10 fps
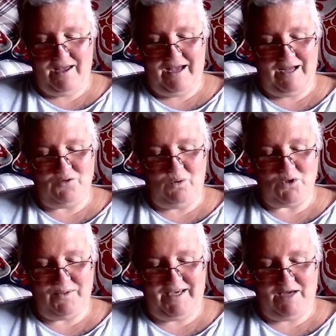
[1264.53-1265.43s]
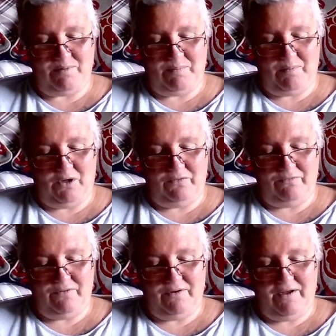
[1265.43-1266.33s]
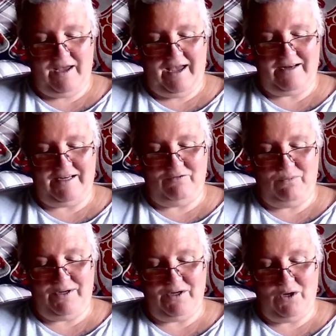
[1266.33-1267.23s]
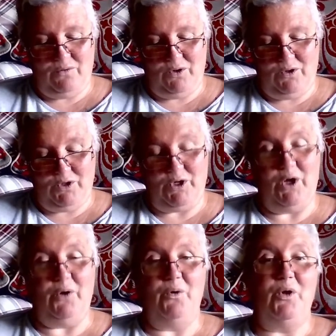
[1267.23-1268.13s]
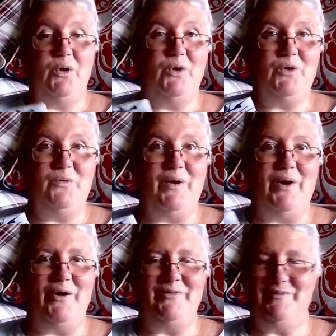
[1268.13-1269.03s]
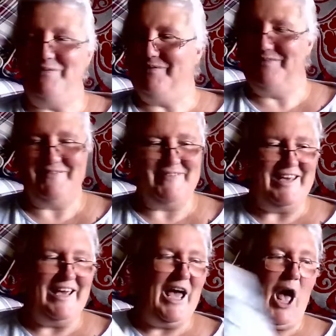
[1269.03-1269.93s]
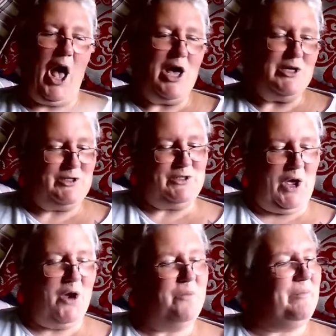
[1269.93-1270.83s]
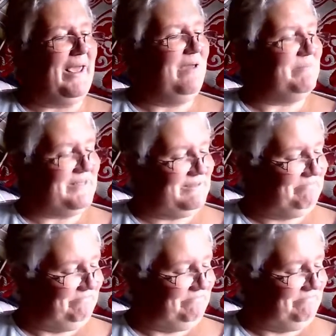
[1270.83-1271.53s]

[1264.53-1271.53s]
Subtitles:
and what we're capable of, and if we no longer know who we are. So, peeps,